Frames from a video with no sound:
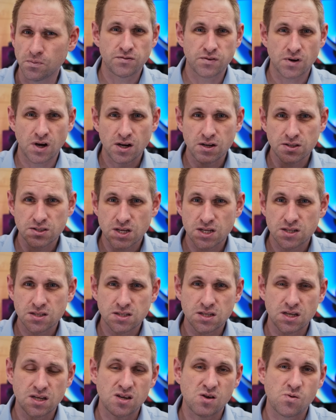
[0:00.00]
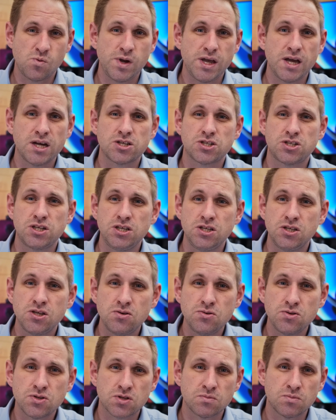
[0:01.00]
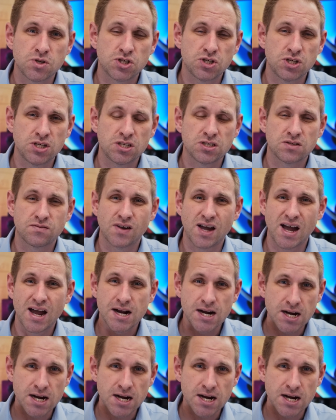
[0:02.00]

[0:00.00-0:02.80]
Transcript: For our testing, we actually used the machines for